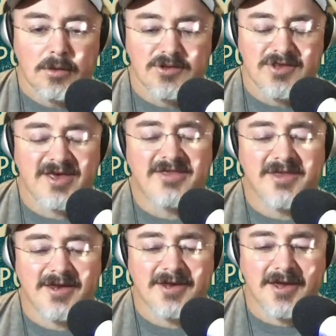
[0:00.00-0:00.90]
Wow. Say
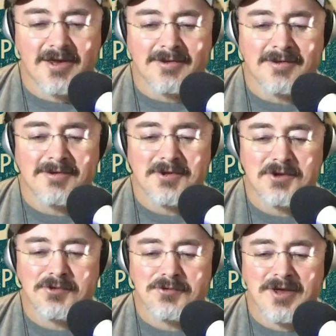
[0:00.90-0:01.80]
that again.
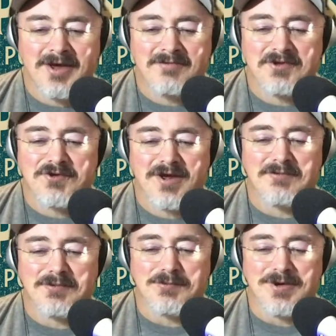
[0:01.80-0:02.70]
You don't have to
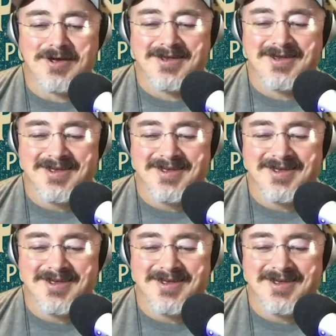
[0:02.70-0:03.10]
travel what?